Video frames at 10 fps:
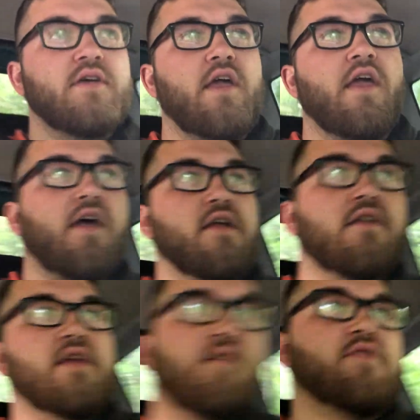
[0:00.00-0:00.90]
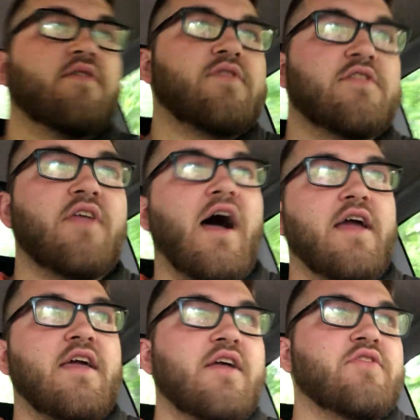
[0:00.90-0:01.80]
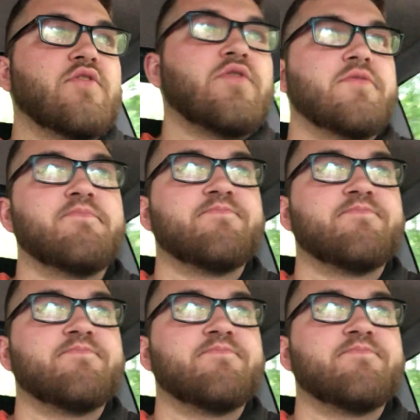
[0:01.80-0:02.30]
and even if it's not canceled,